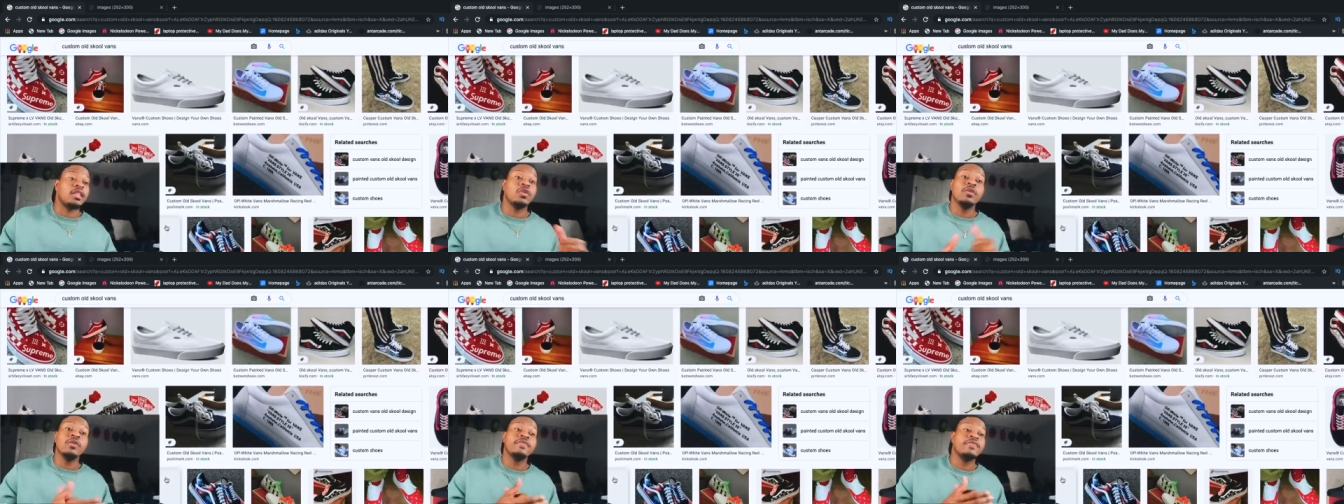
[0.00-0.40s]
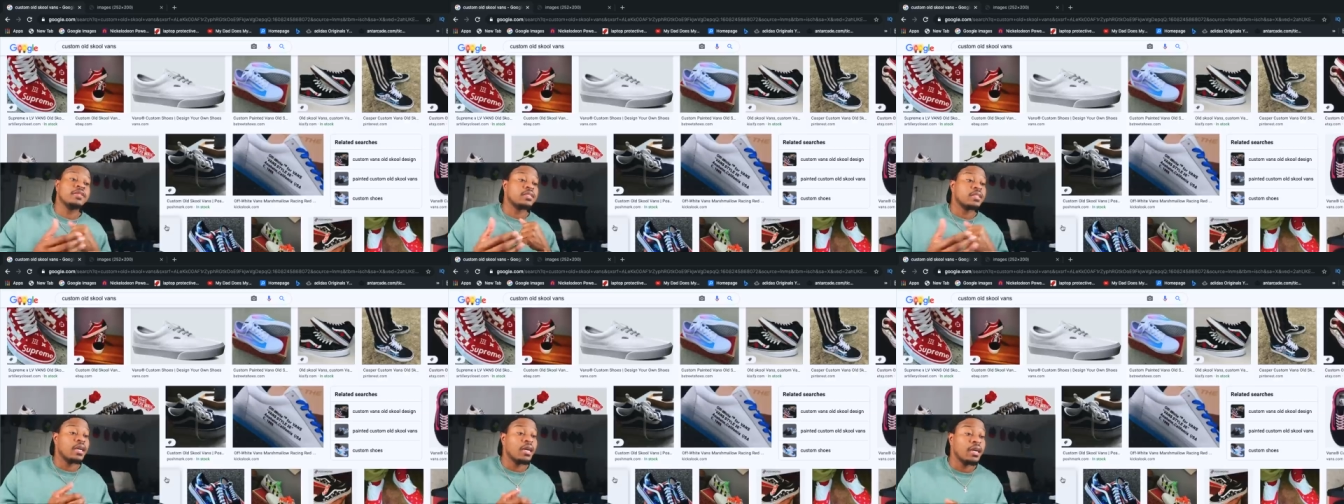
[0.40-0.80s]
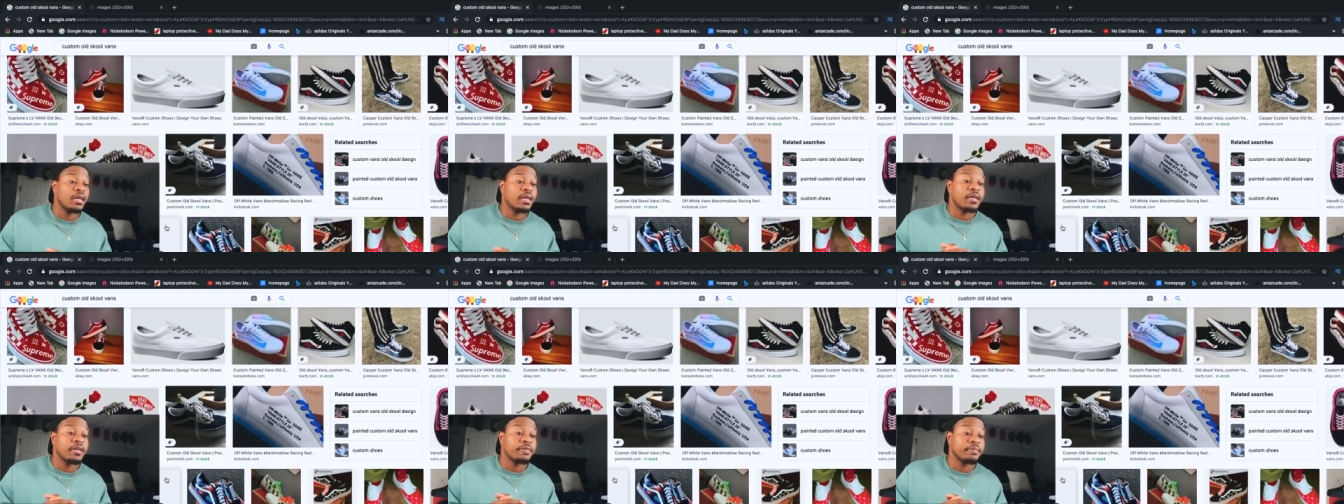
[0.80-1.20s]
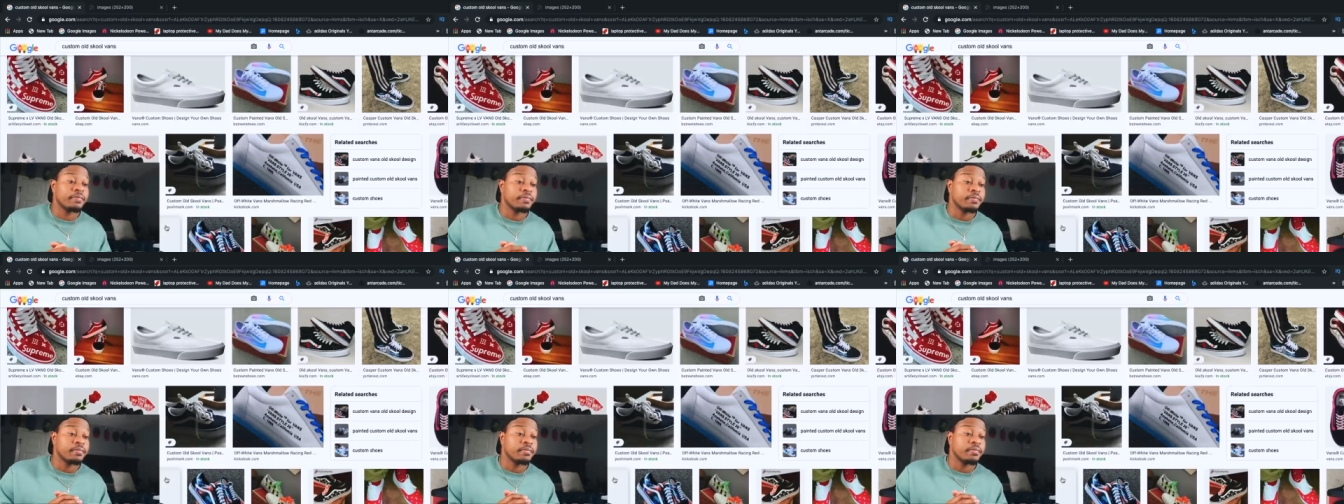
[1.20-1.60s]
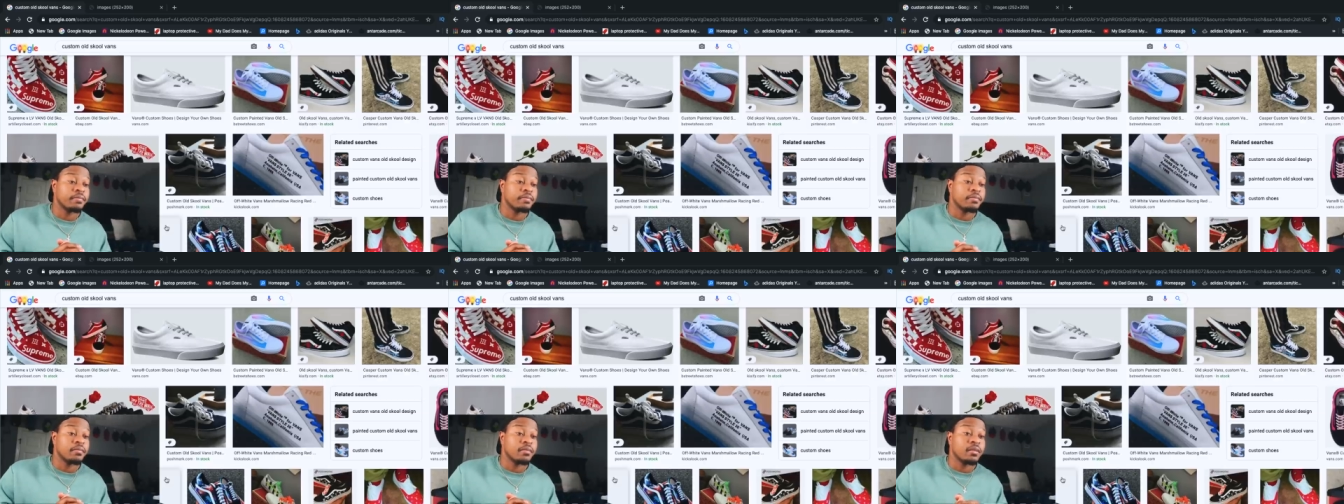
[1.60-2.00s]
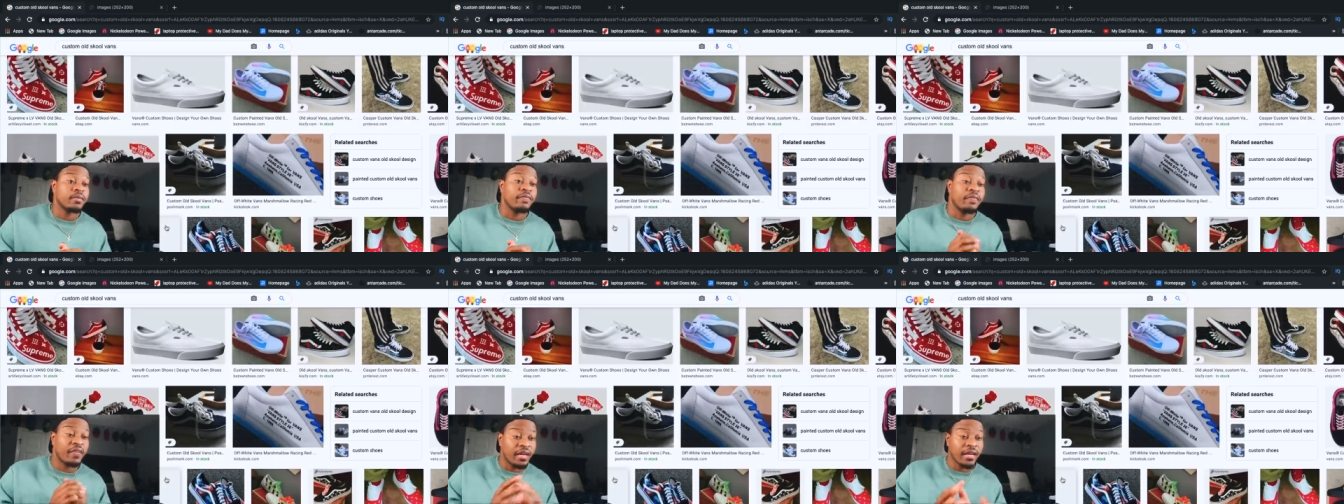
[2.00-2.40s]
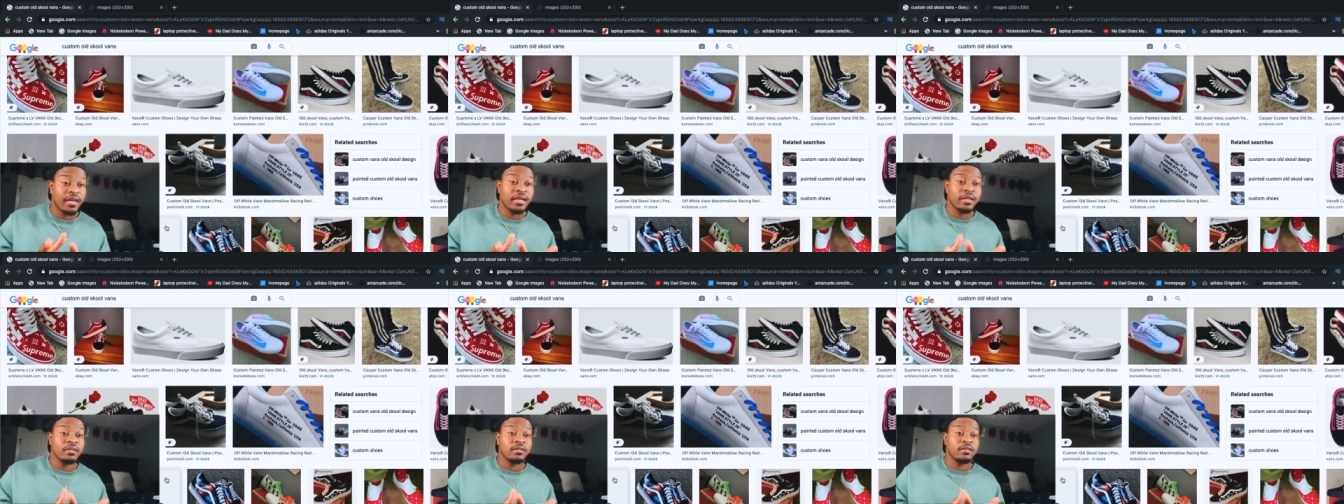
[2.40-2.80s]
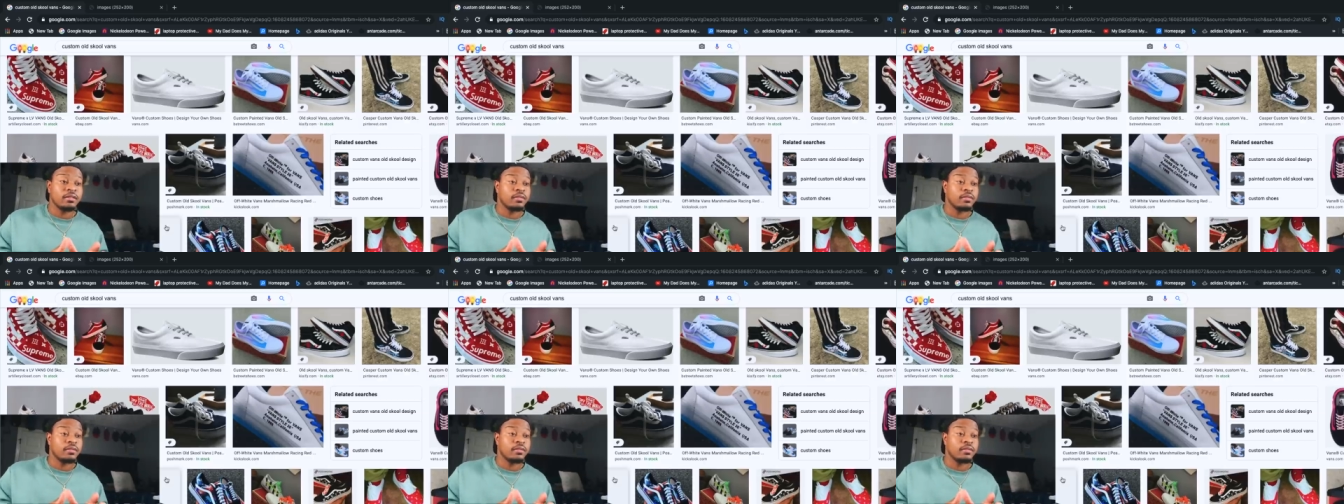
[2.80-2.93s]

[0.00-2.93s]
Louis Vuitton Vans.